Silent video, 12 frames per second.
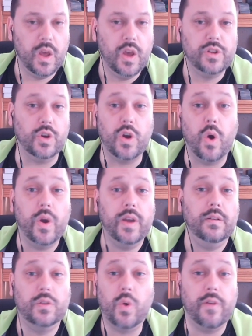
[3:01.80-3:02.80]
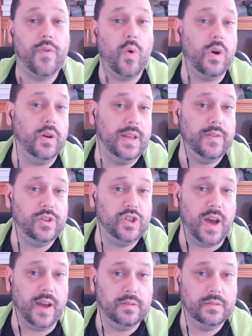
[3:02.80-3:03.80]
So going forward, give it a
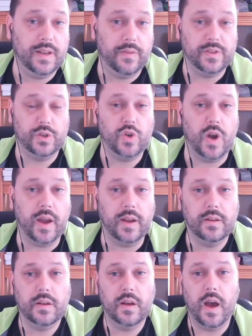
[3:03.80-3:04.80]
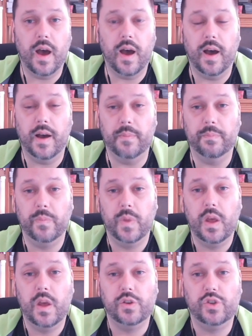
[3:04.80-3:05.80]
shot. Give this a try.
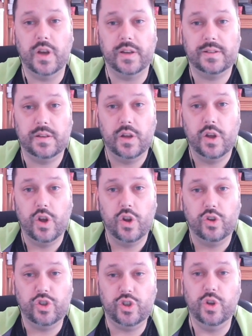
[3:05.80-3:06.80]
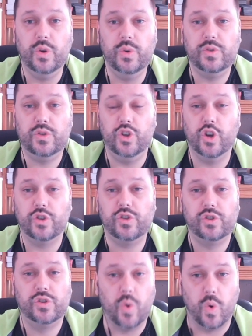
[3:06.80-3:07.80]
Just choose your
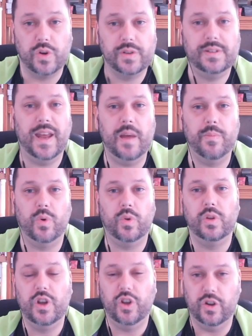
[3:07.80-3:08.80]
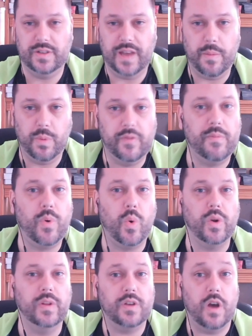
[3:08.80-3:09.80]
source table, your table of
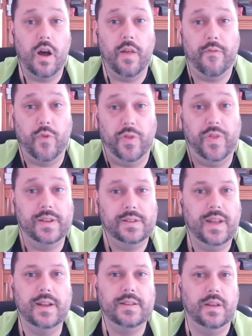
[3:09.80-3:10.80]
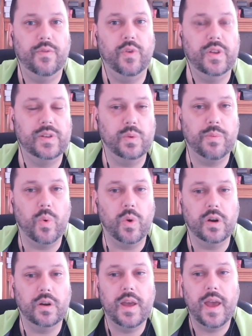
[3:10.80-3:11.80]
importance for this data set, for this
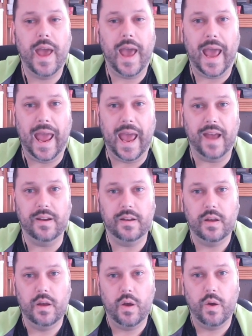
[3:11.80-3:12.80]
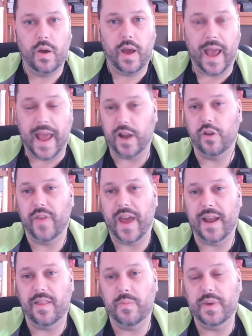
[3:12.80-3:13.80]
report, and anchor
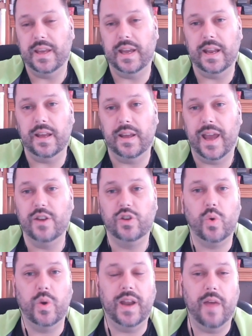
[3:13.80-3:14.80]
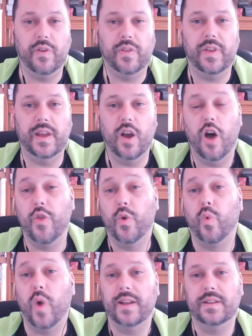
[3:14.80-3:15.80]
that in the beginning and join everything on the
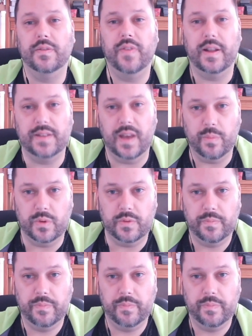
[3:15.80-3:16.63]
right of that table.